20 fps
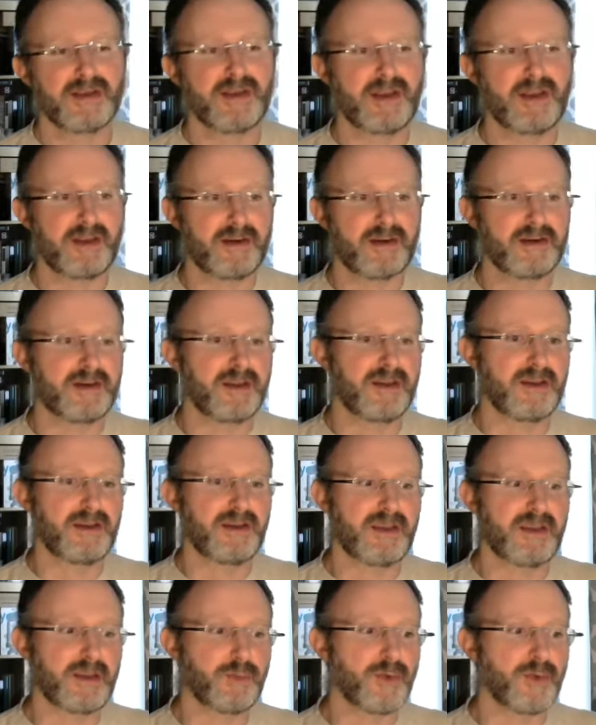and
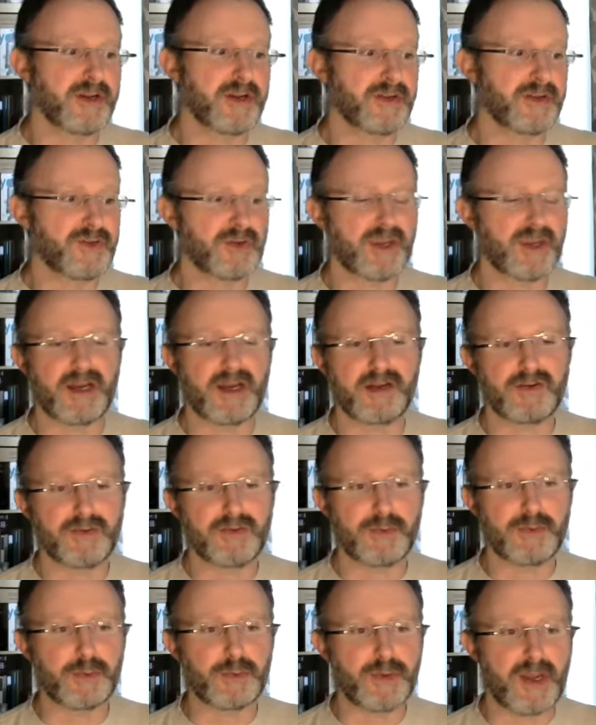he wanted to get
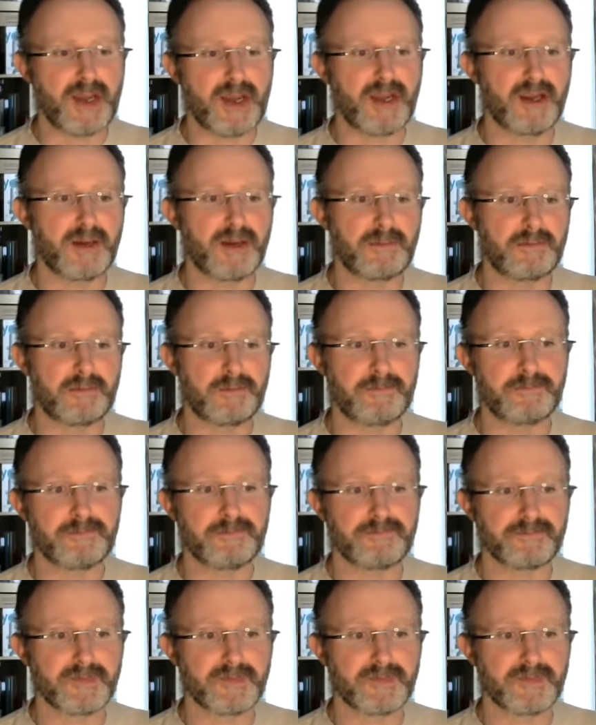into, um,